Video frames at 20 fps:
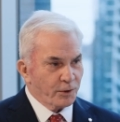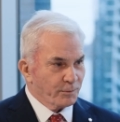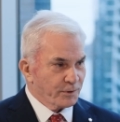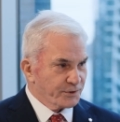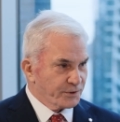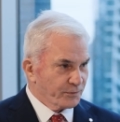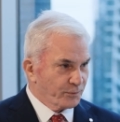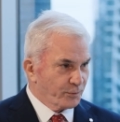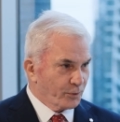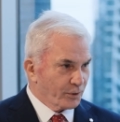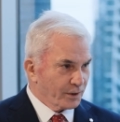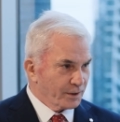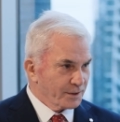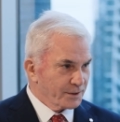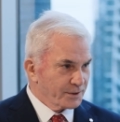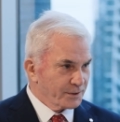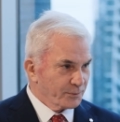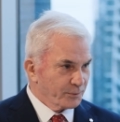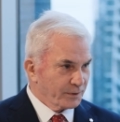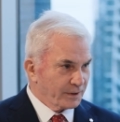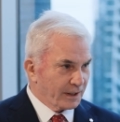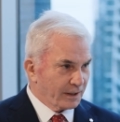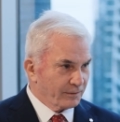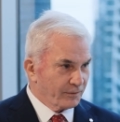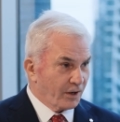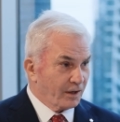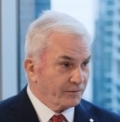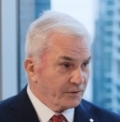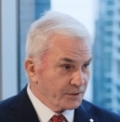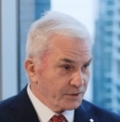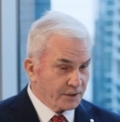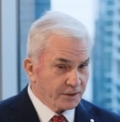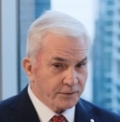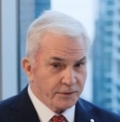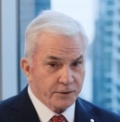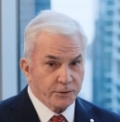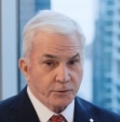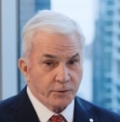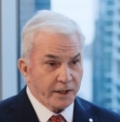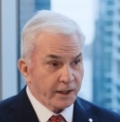rumors of wars. We have obviously
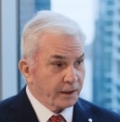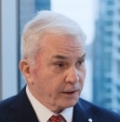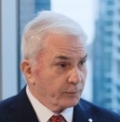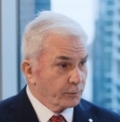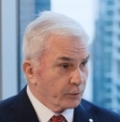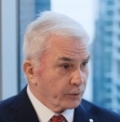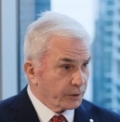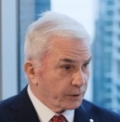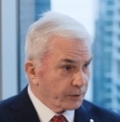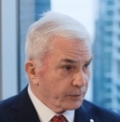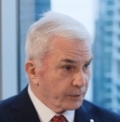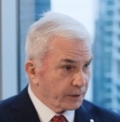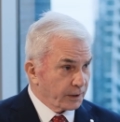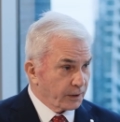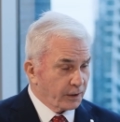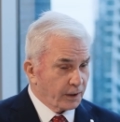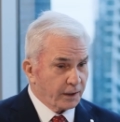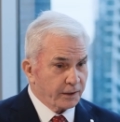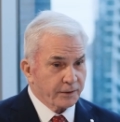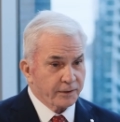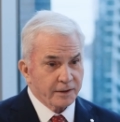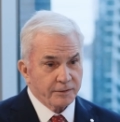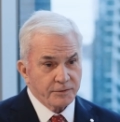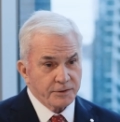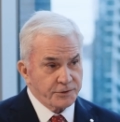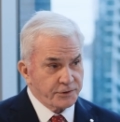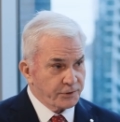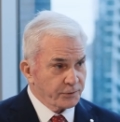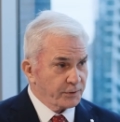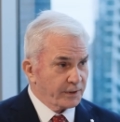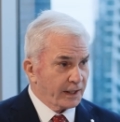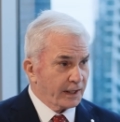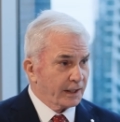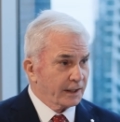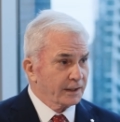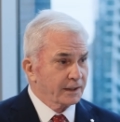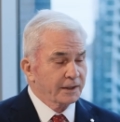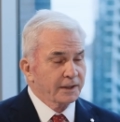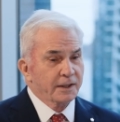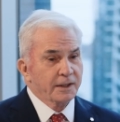the Ukrainian war going on, you have the
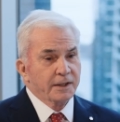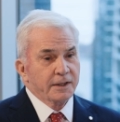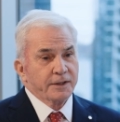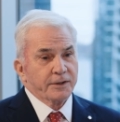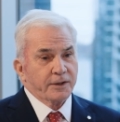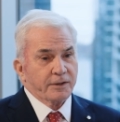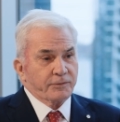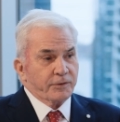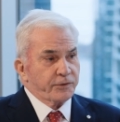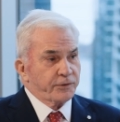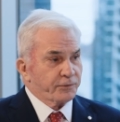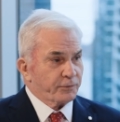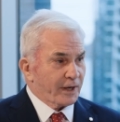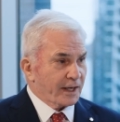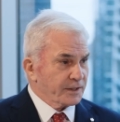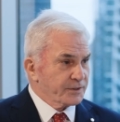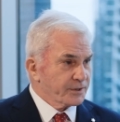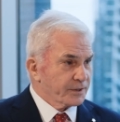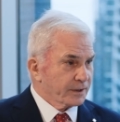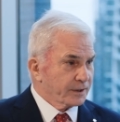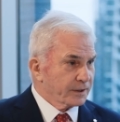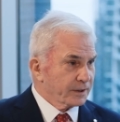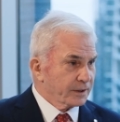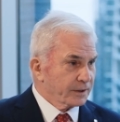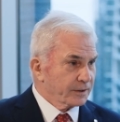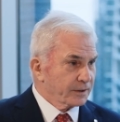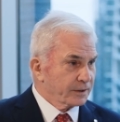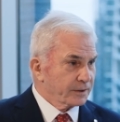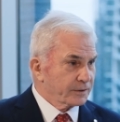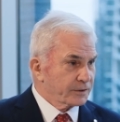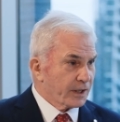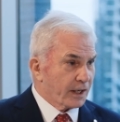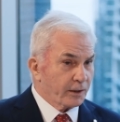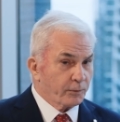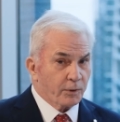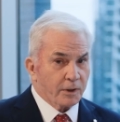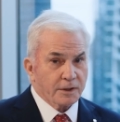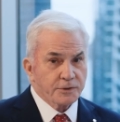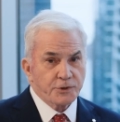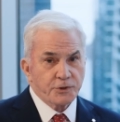Sudan, you have the threats on the
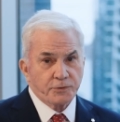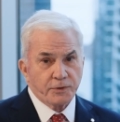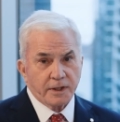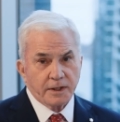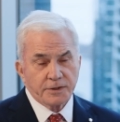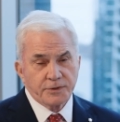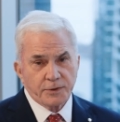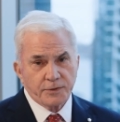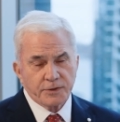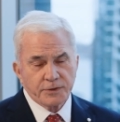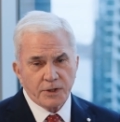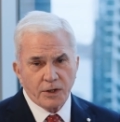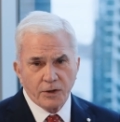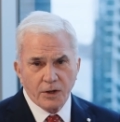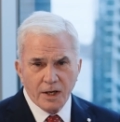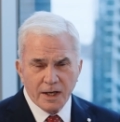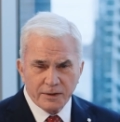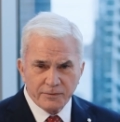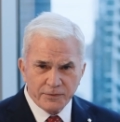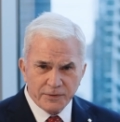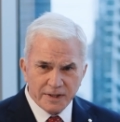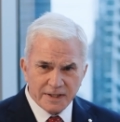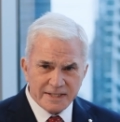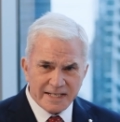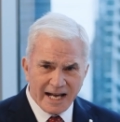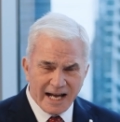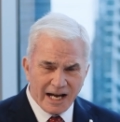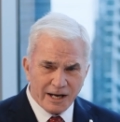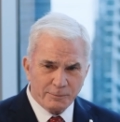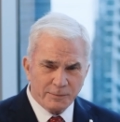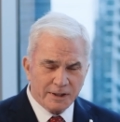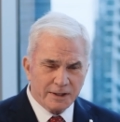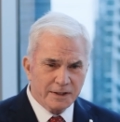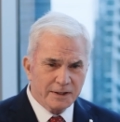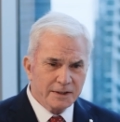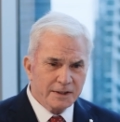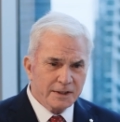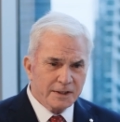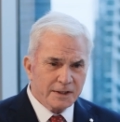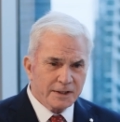Taiwan Strait. So there's a lot of things
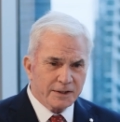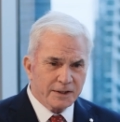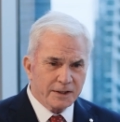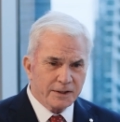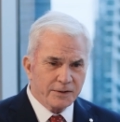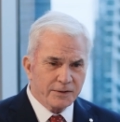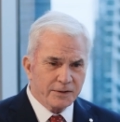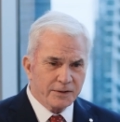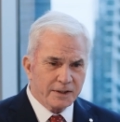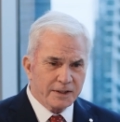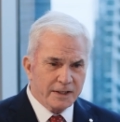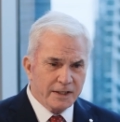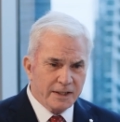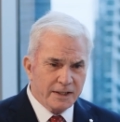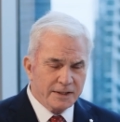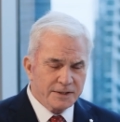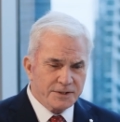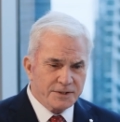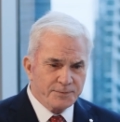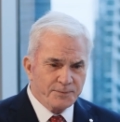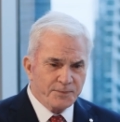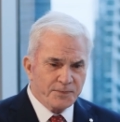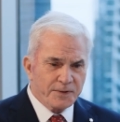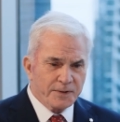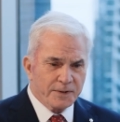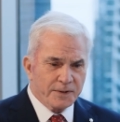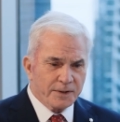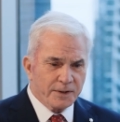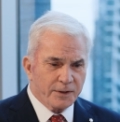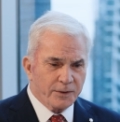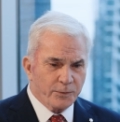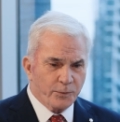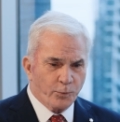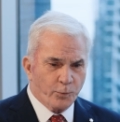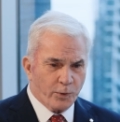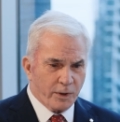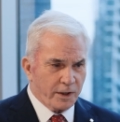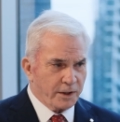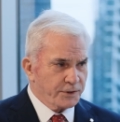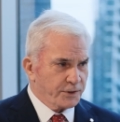happening. The key is,
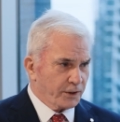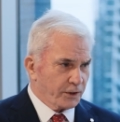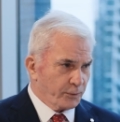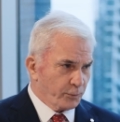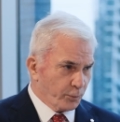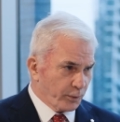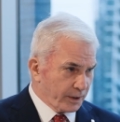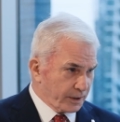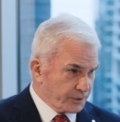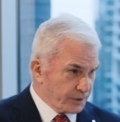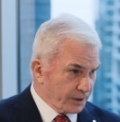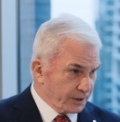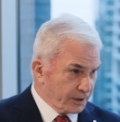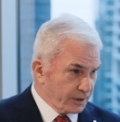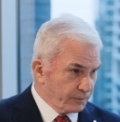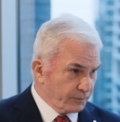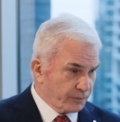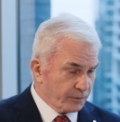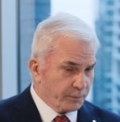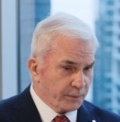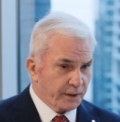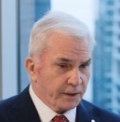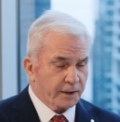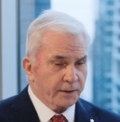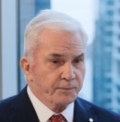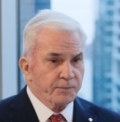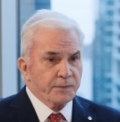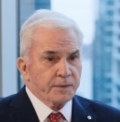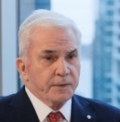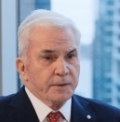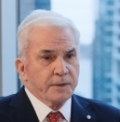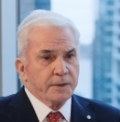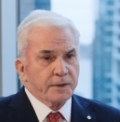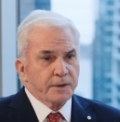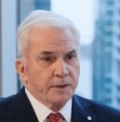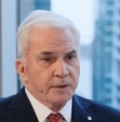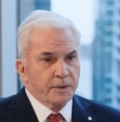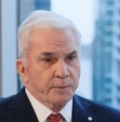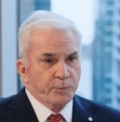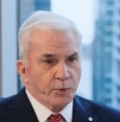where does it leave from here?
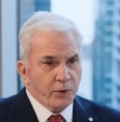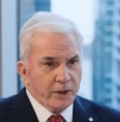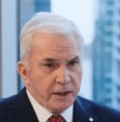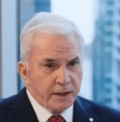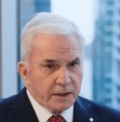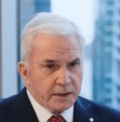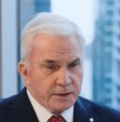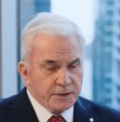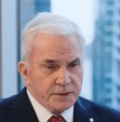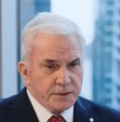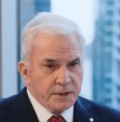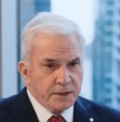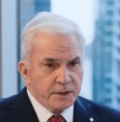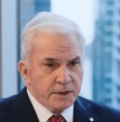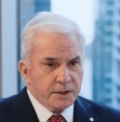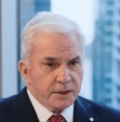The point is,